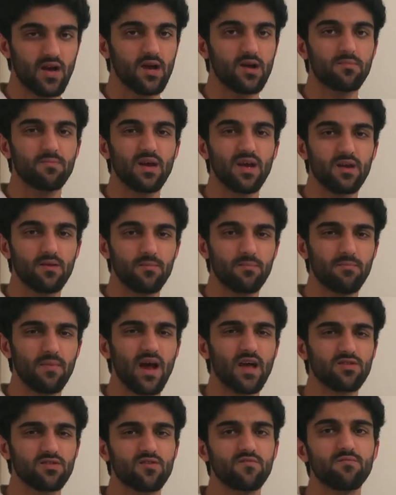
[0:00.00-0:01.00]
make a
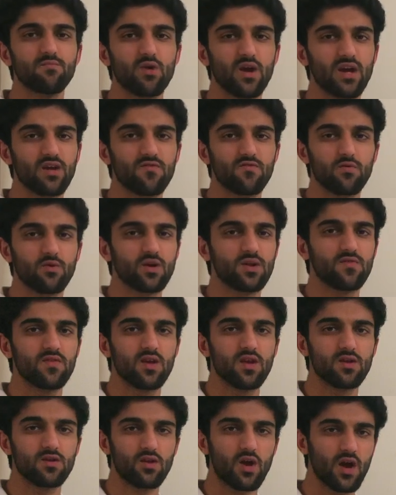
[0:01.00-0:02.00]
massive breakthrough in
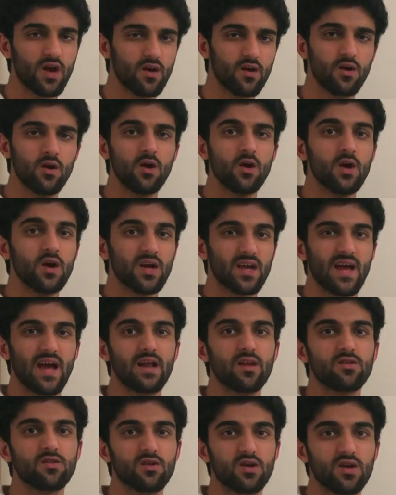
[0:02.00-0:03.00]
the entire
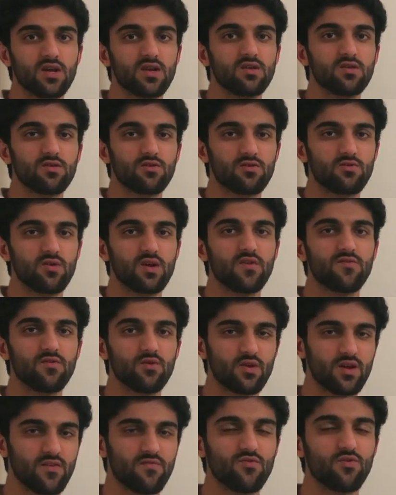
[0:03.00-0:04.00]
cancer industry if
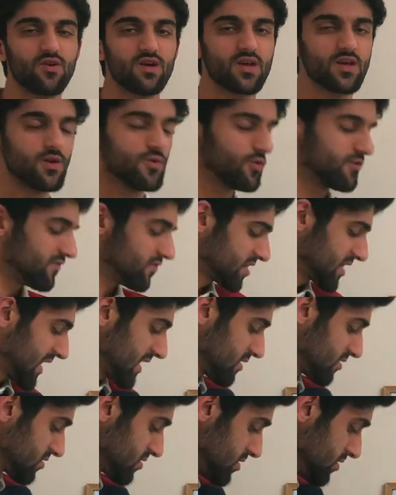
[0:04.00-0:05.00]
you're looking for a cure for
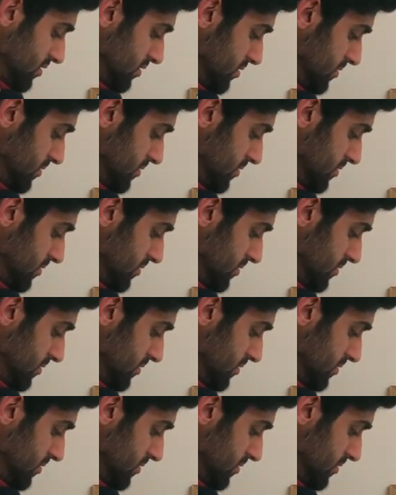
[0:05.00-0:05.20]
cancer.